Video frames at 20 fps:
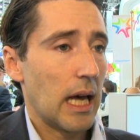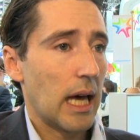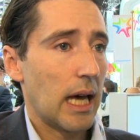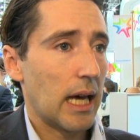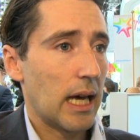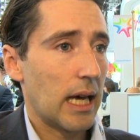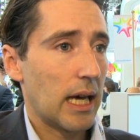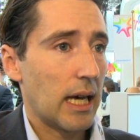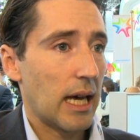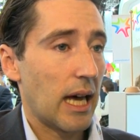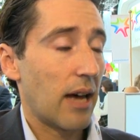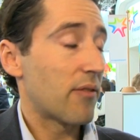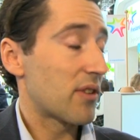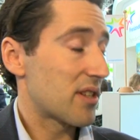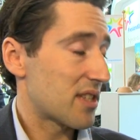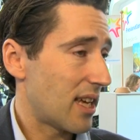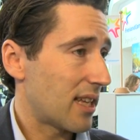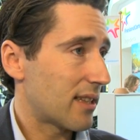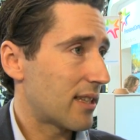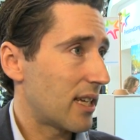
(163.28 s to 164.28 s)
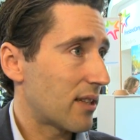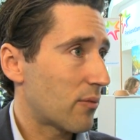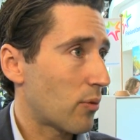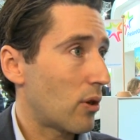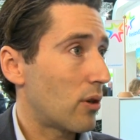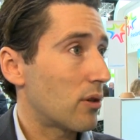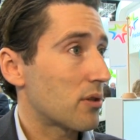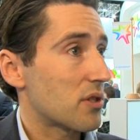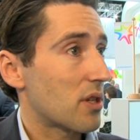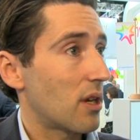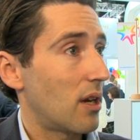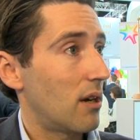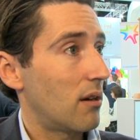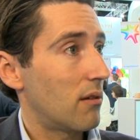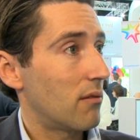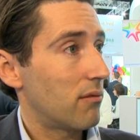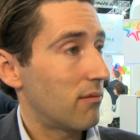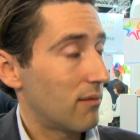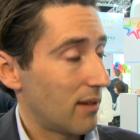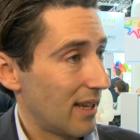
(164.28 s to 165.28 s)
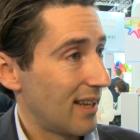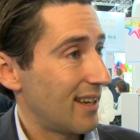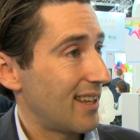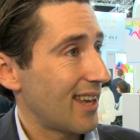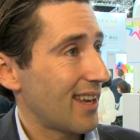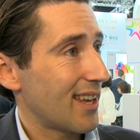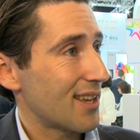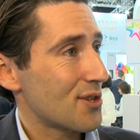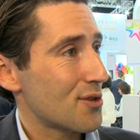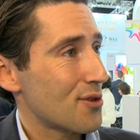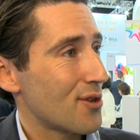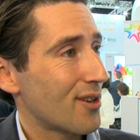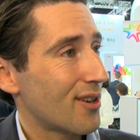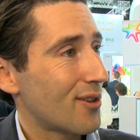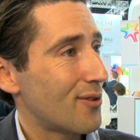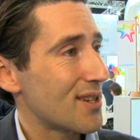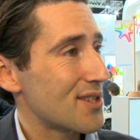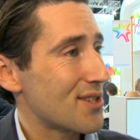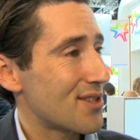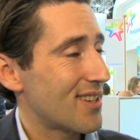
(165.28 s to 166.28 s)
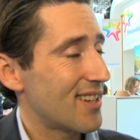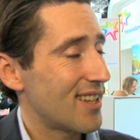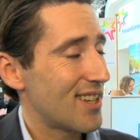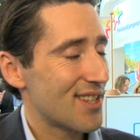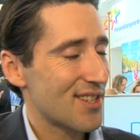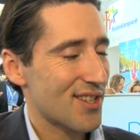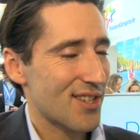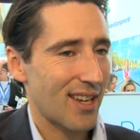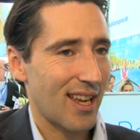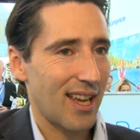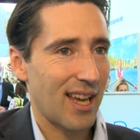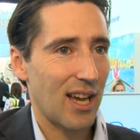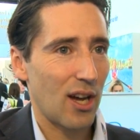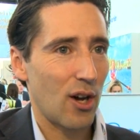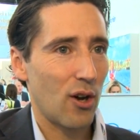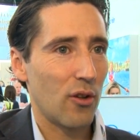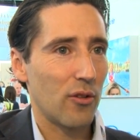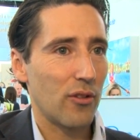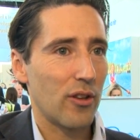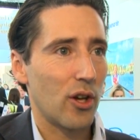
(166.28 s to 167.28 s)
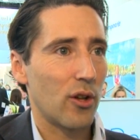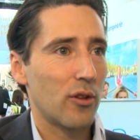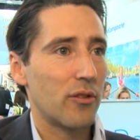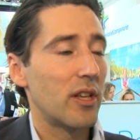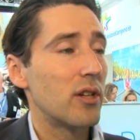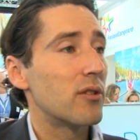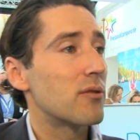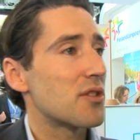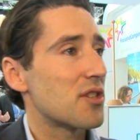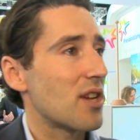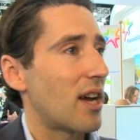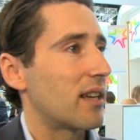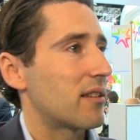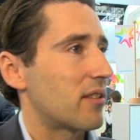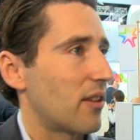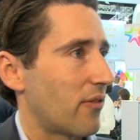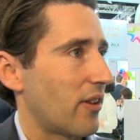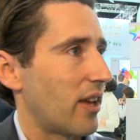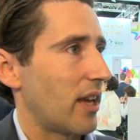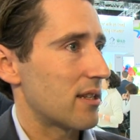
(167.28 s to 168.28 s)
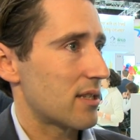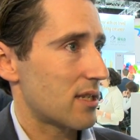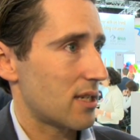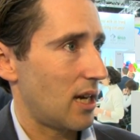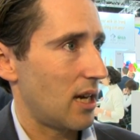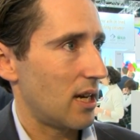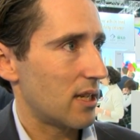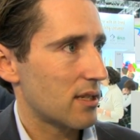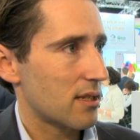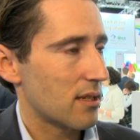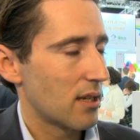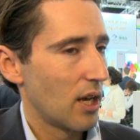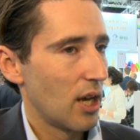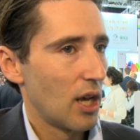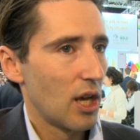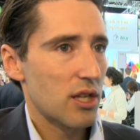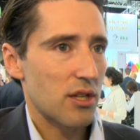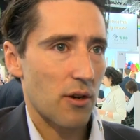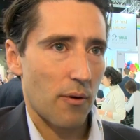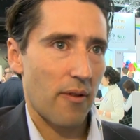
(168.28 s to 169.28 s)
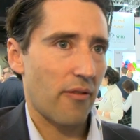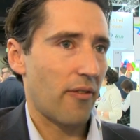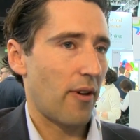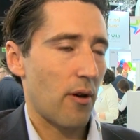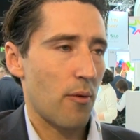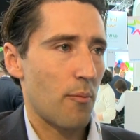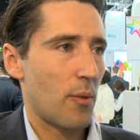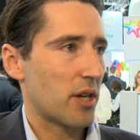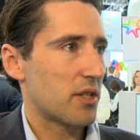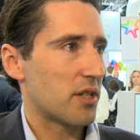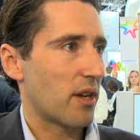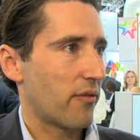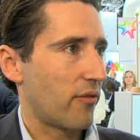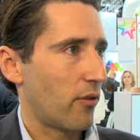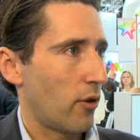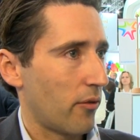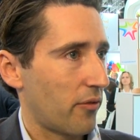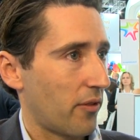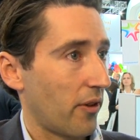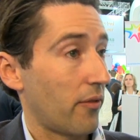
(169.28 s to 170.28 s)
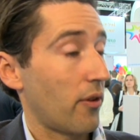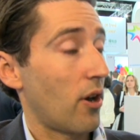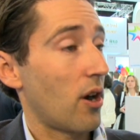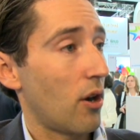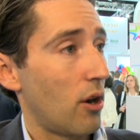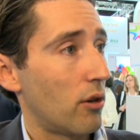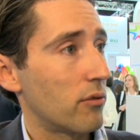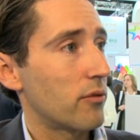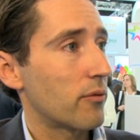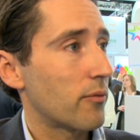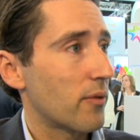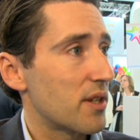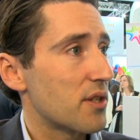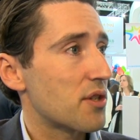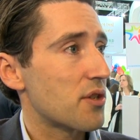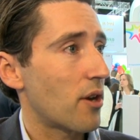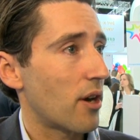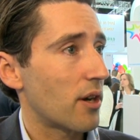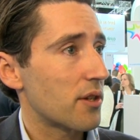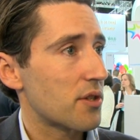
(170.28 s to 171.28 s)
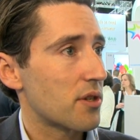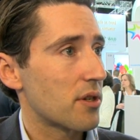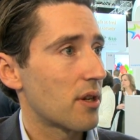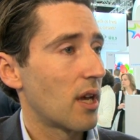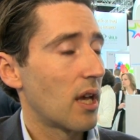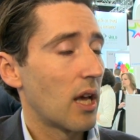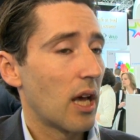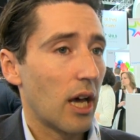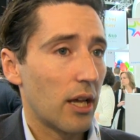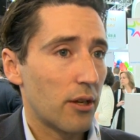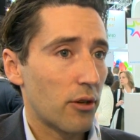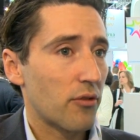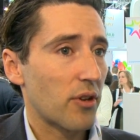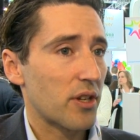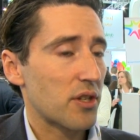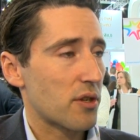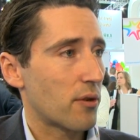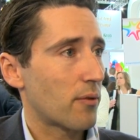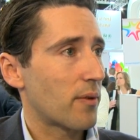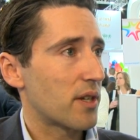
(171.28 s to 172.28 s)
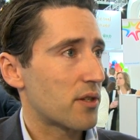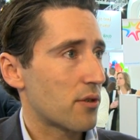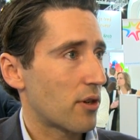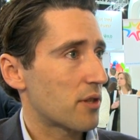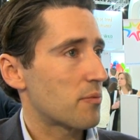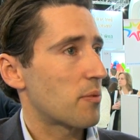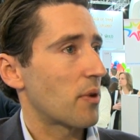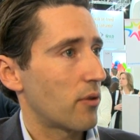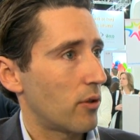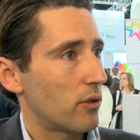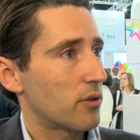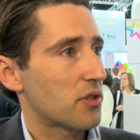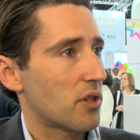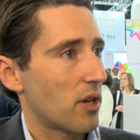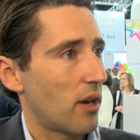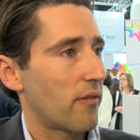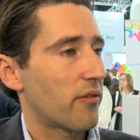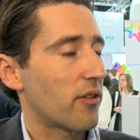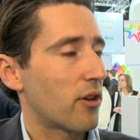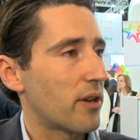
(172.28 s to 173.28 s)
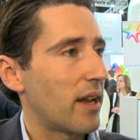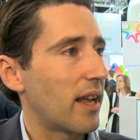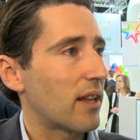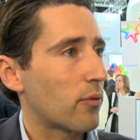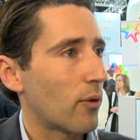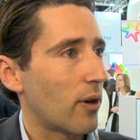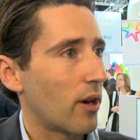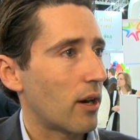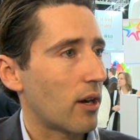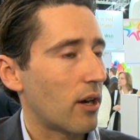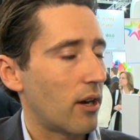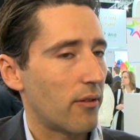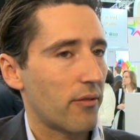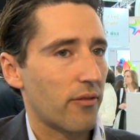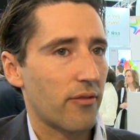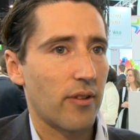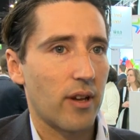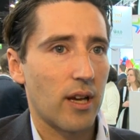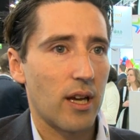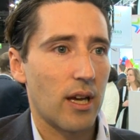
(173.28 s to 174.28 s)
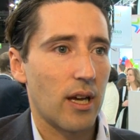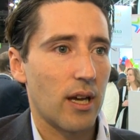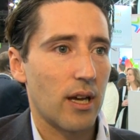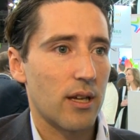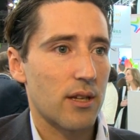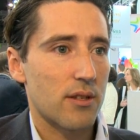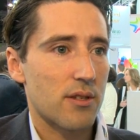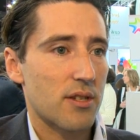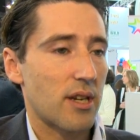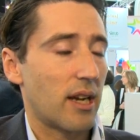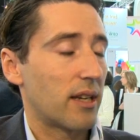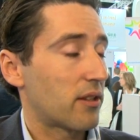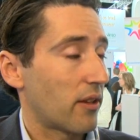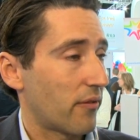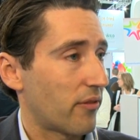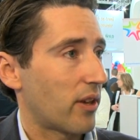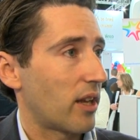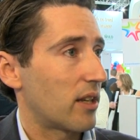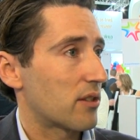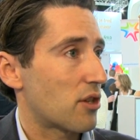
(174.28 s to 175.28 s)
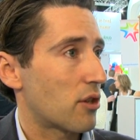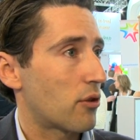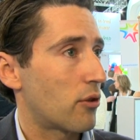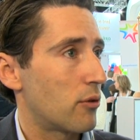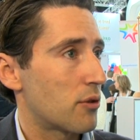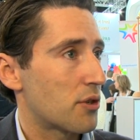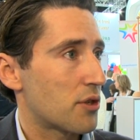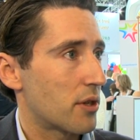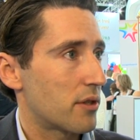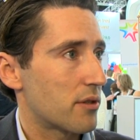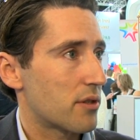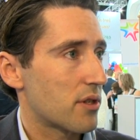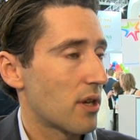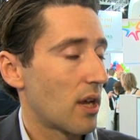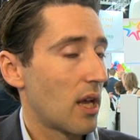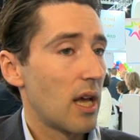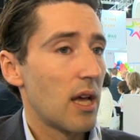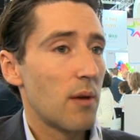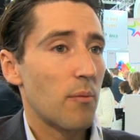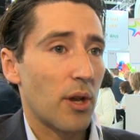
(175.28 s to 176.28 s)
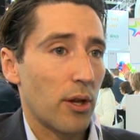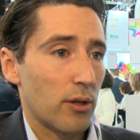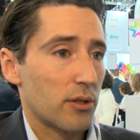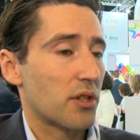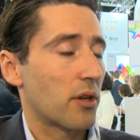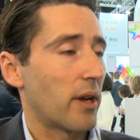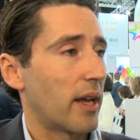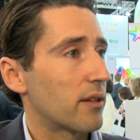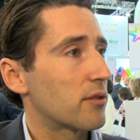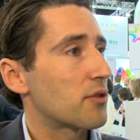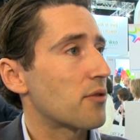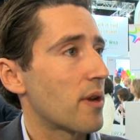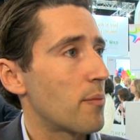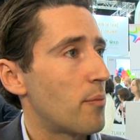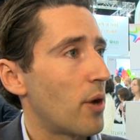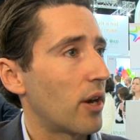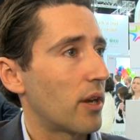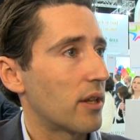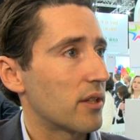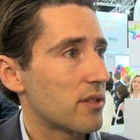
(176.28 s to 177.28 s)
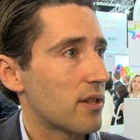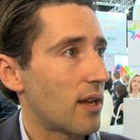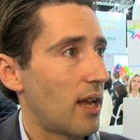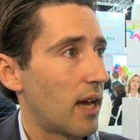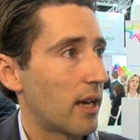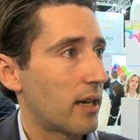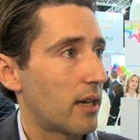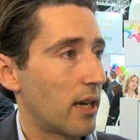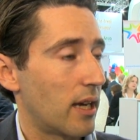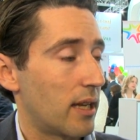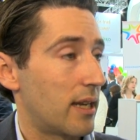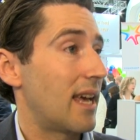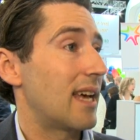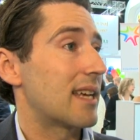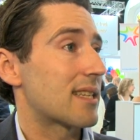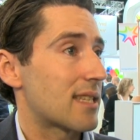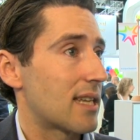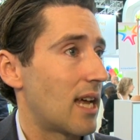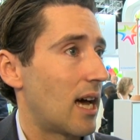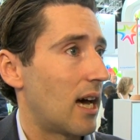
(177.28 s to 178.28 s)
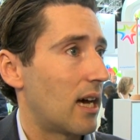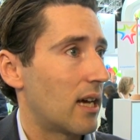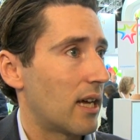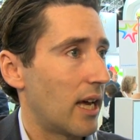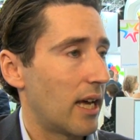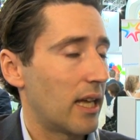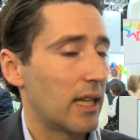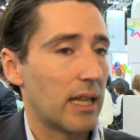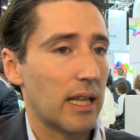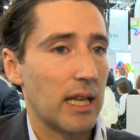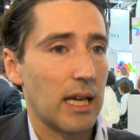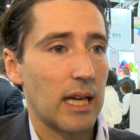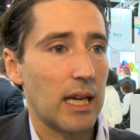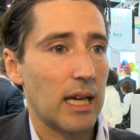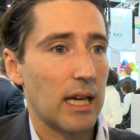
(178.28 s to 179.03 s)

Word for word: Uh, having said that, we're also leading, as your question is, uh, on, on new scientific insights. So we're very much involved with our own research, and nutritional research, but also have a network of uh, scientific institutions, but also industry bodies like the ESSNA and,